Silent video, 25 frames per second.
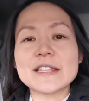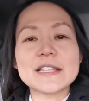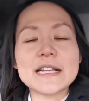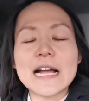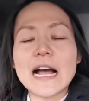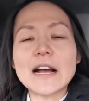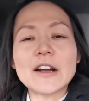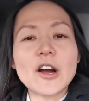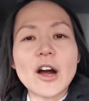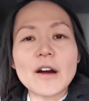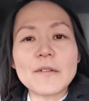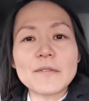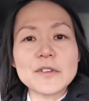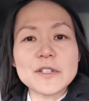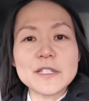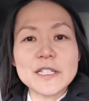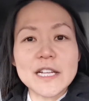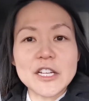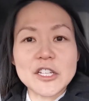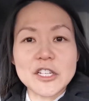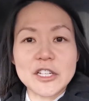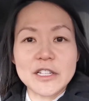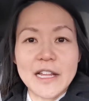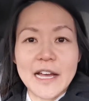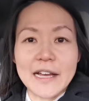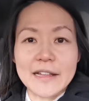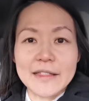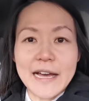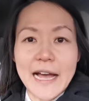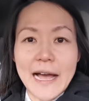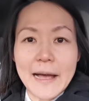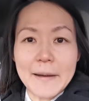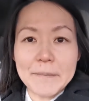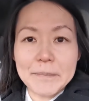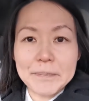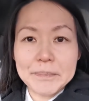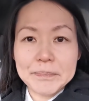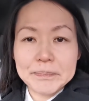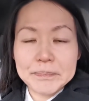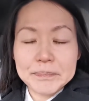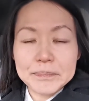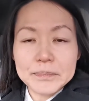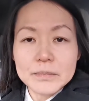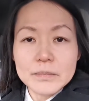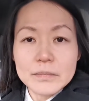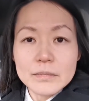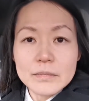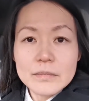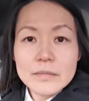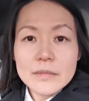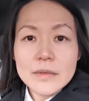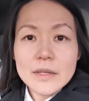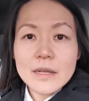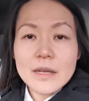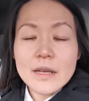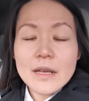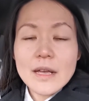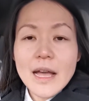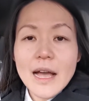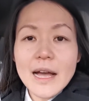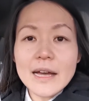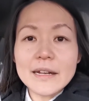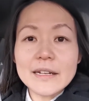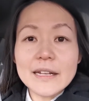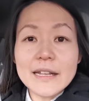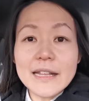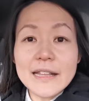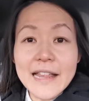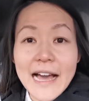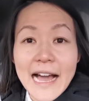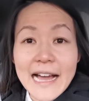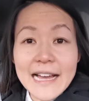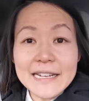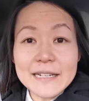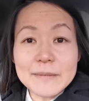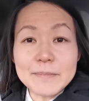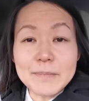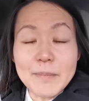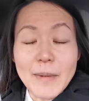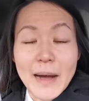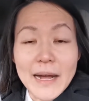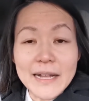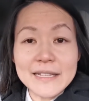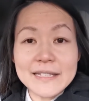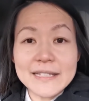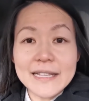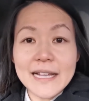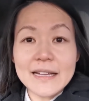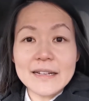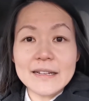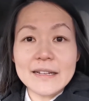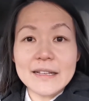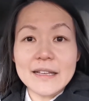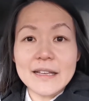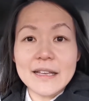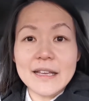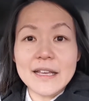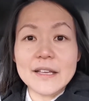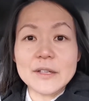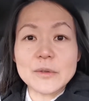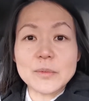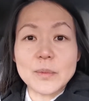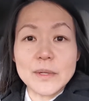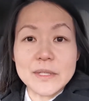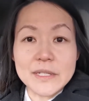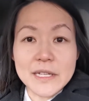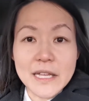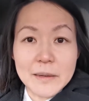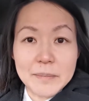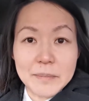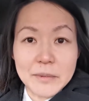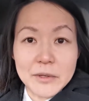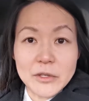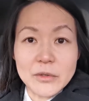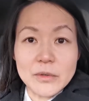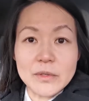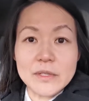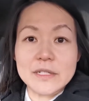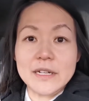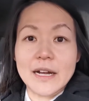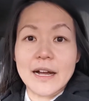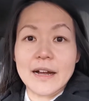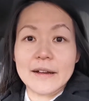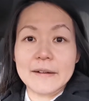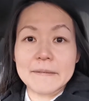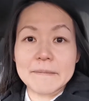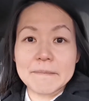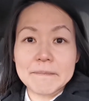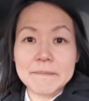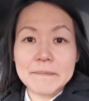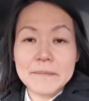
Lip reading: A conversation like that. And that mindset is what's keeping you stuck.